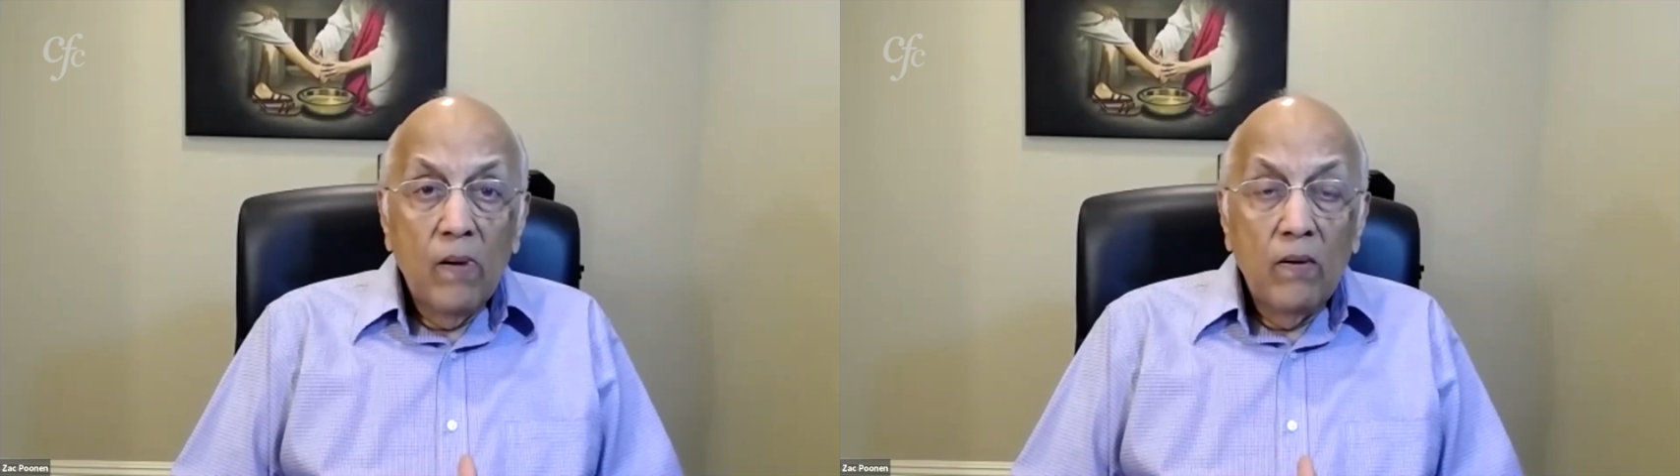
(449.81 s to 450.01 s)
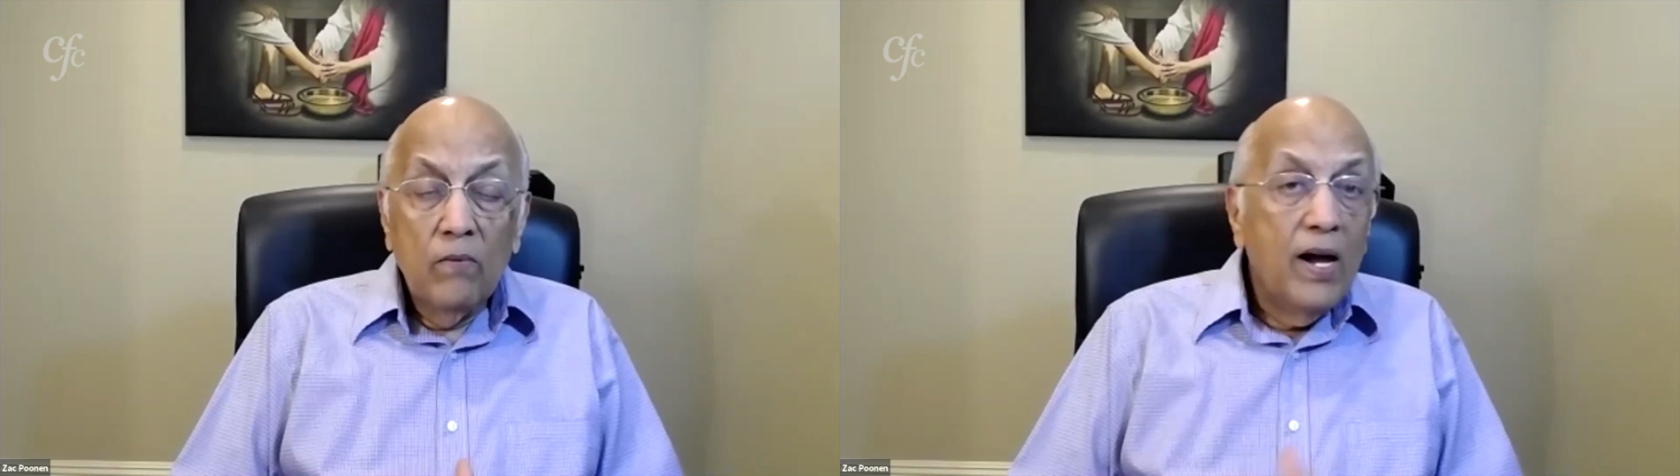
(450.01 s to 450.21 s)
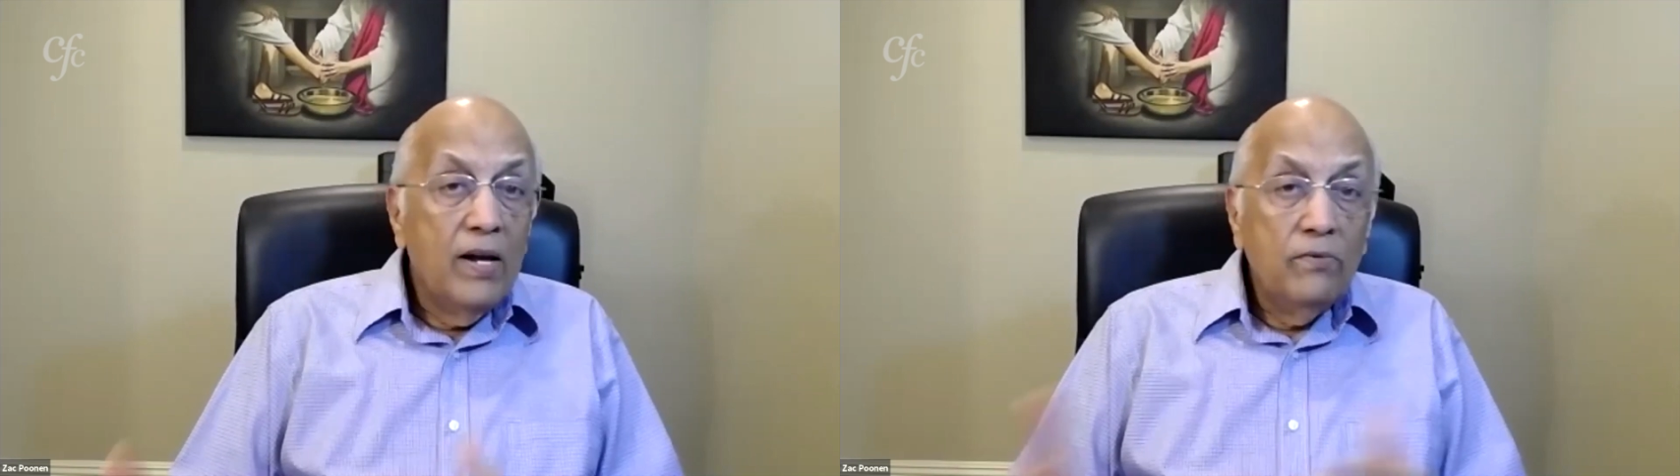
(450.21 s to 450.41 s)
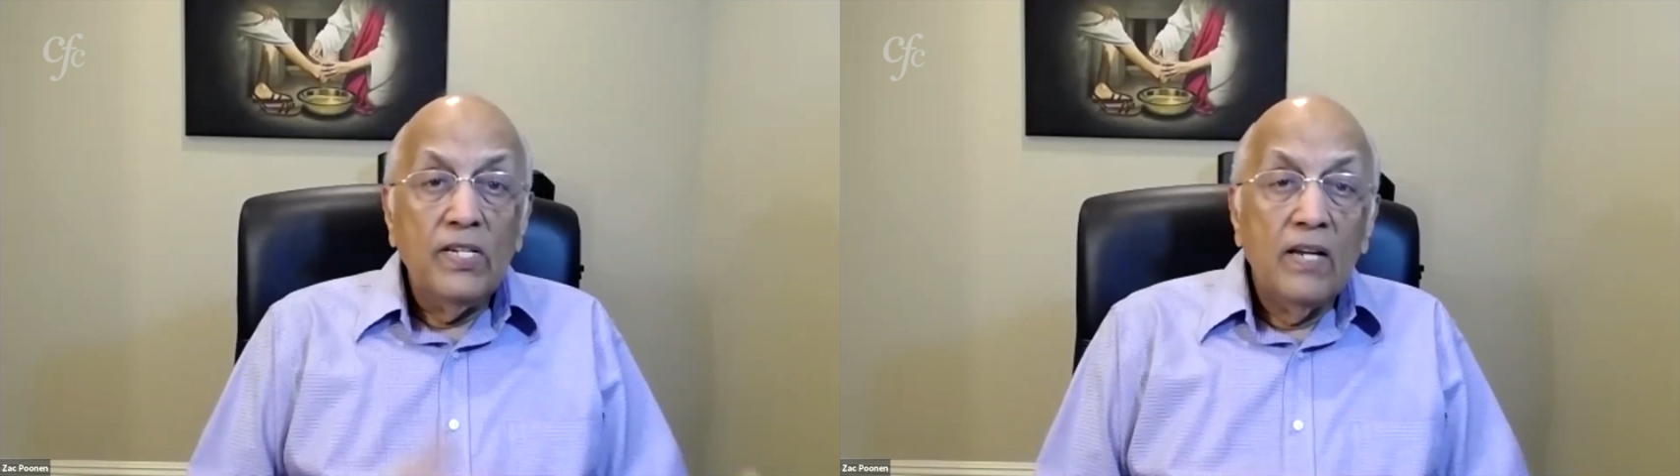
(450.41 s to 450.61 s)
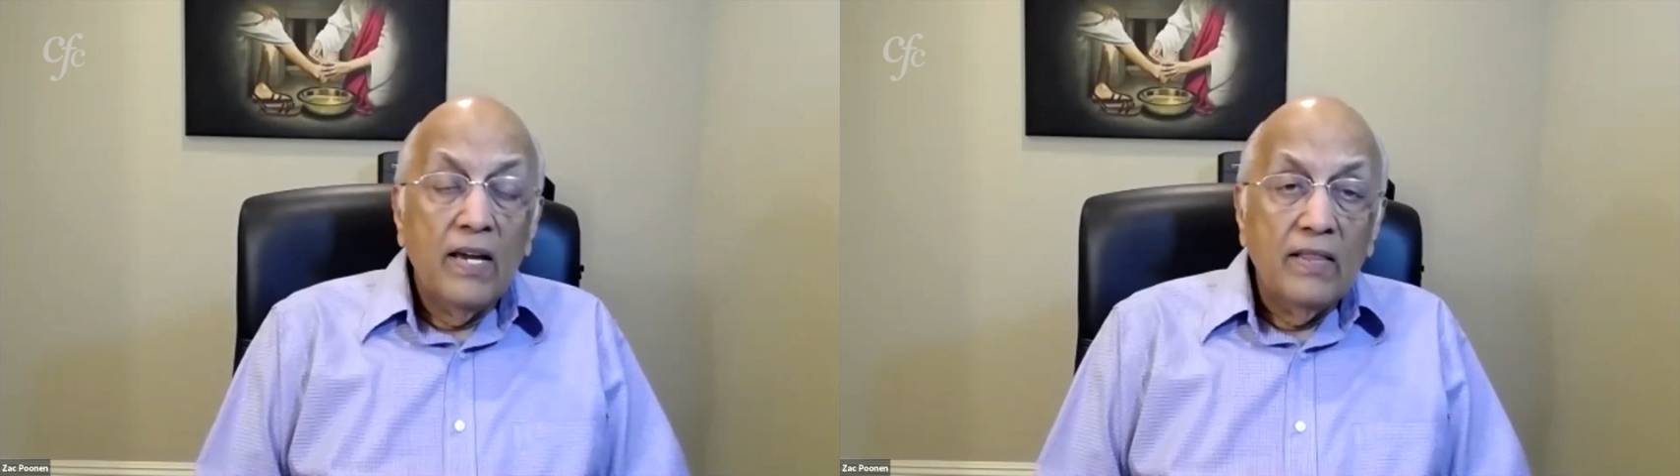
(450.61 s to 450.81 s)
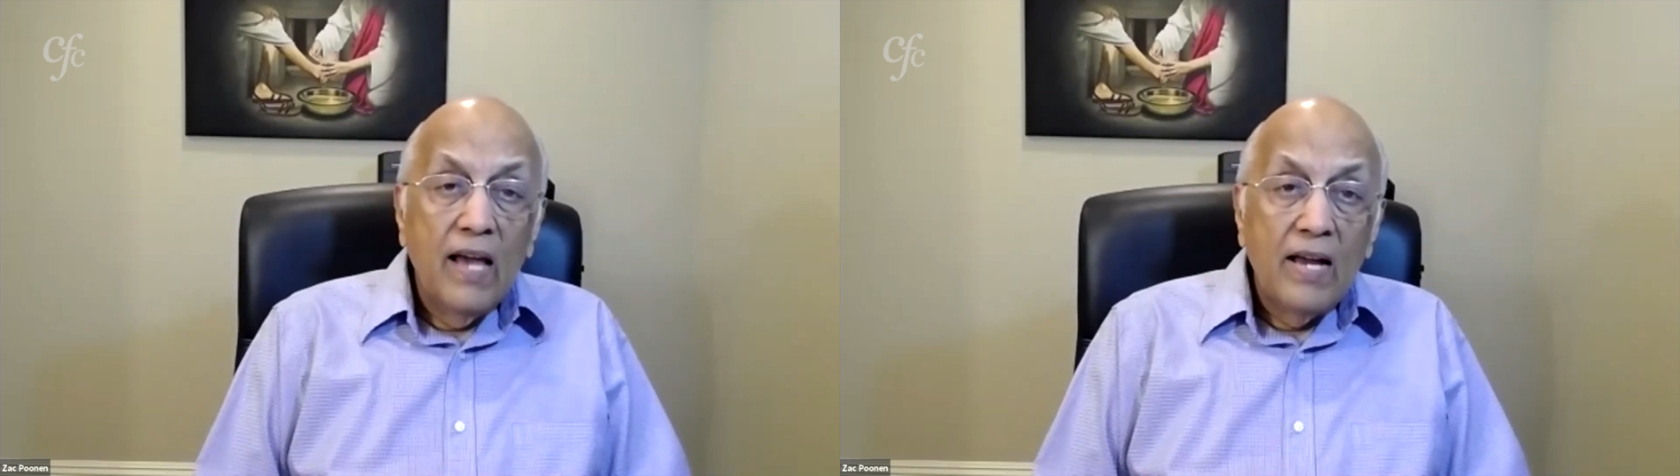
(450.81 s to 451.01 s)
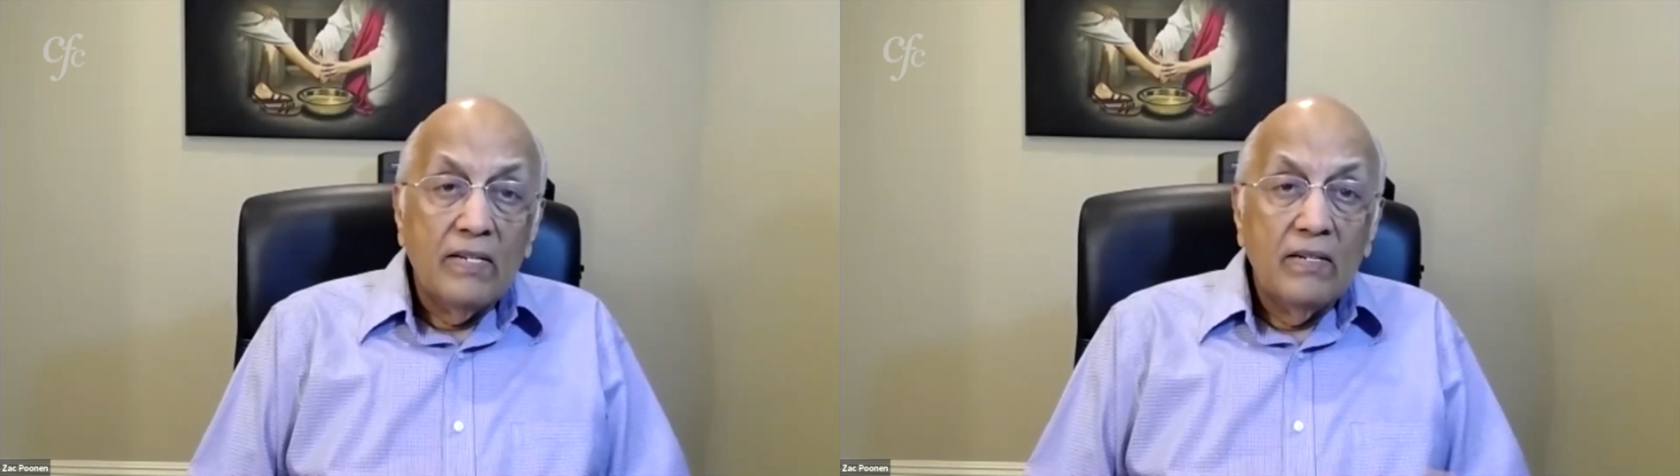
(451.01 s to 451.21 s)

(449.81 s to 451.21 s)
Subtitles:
And why was he like that?